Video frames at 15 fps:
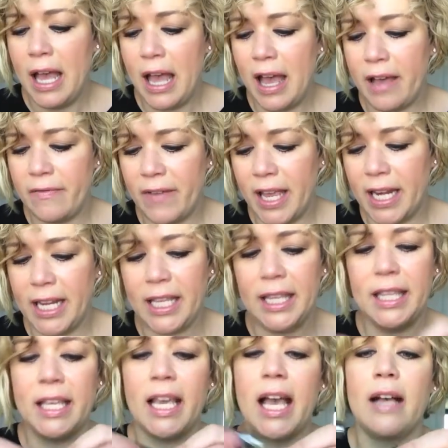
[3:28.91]
have
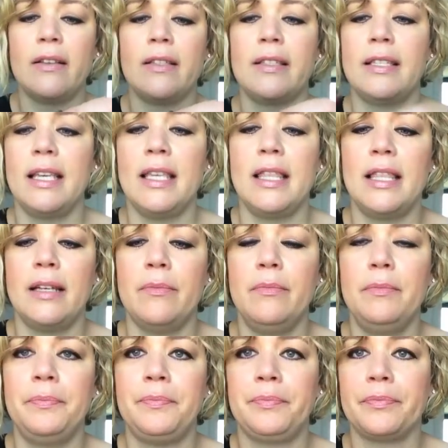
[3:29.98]
anything else in
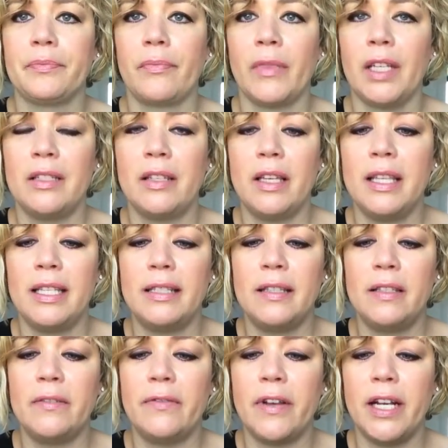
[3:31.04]
them. So
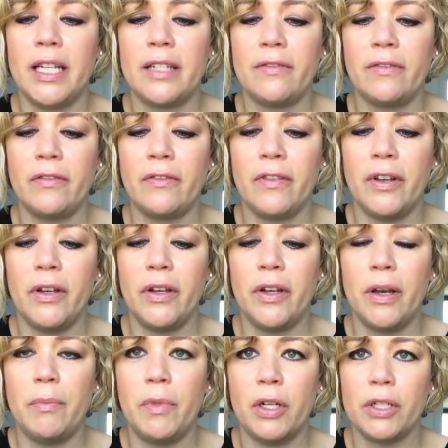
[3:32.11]
this is very different for
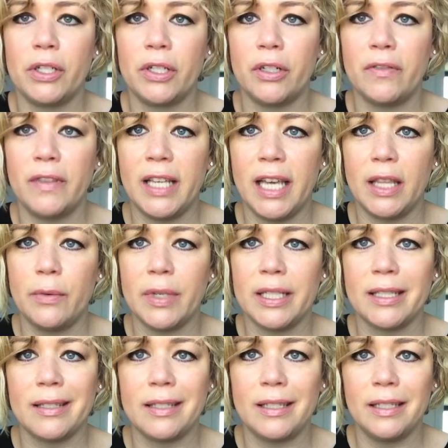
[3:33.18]
her. I'm not sure if the other
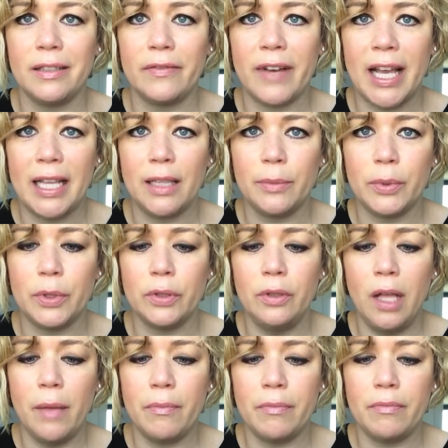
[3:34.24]
ones are still
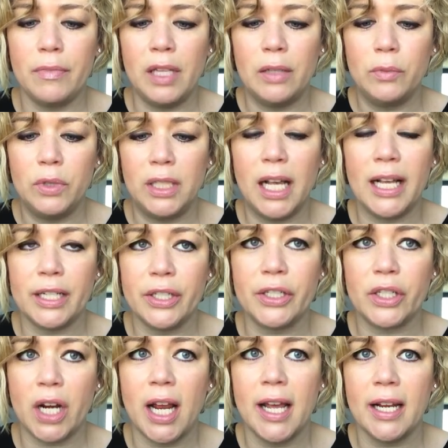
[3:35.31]
available. I would like to
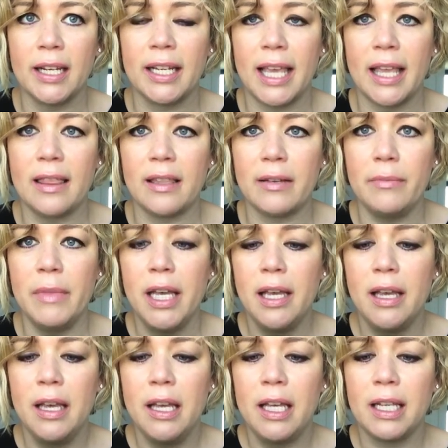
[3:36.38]
try and get them
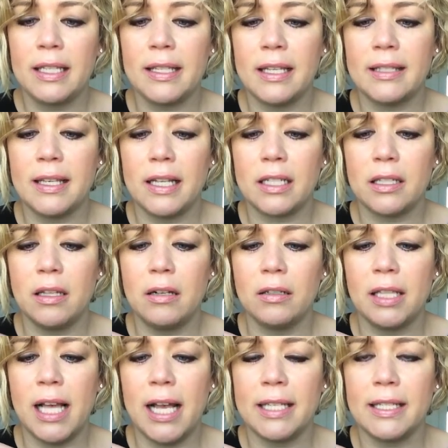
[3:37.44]
because they're such
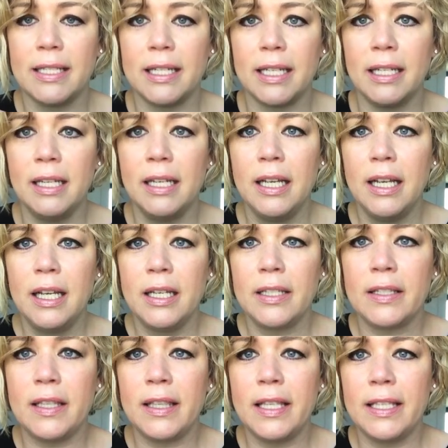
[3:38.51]
long lasting.
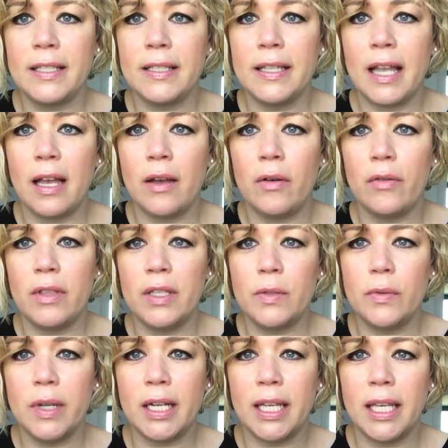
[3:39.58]
So this now,
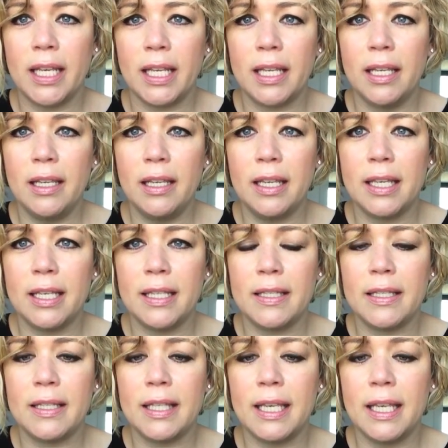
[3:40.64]
this one here
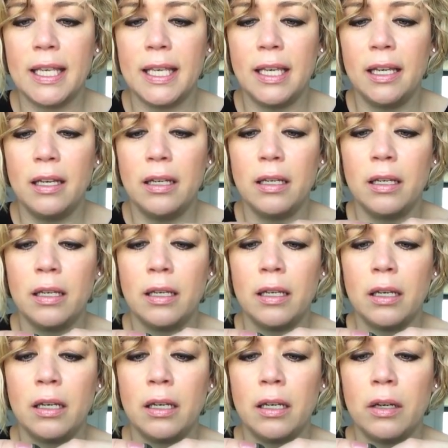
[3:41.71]
is the
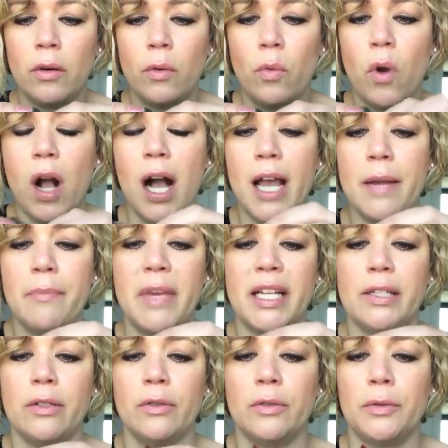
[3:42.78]
wine
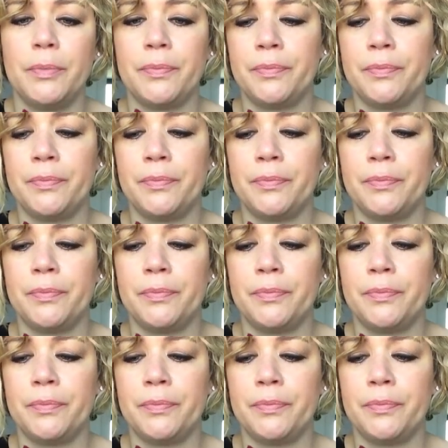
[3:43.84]
metal.